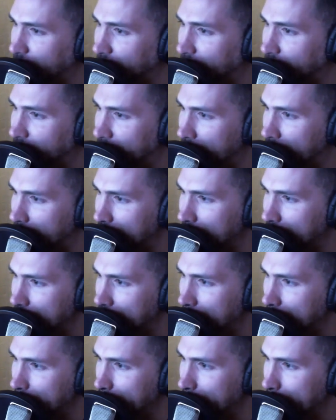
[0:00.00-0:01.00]
I
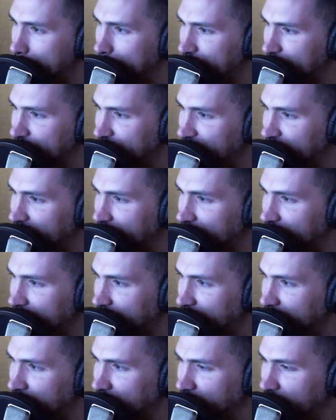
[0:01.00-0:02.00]

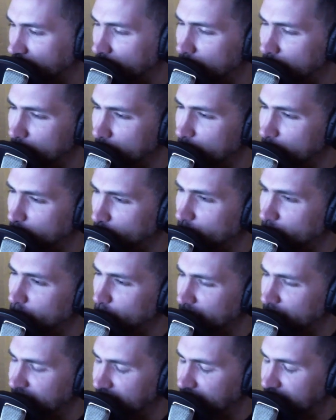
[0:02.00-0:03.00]
remember
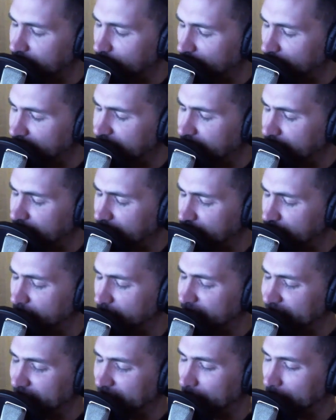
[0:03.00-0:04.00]
we
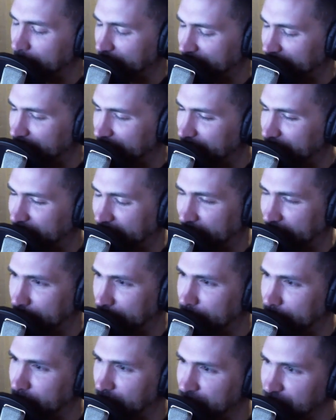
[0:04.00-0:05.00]
drank that mead a
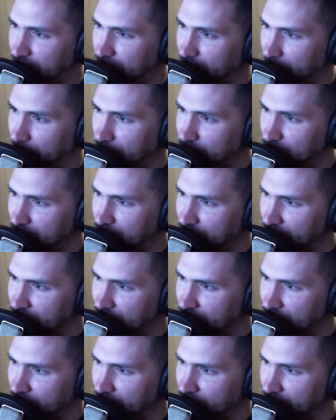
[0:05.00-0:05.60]
handful of times,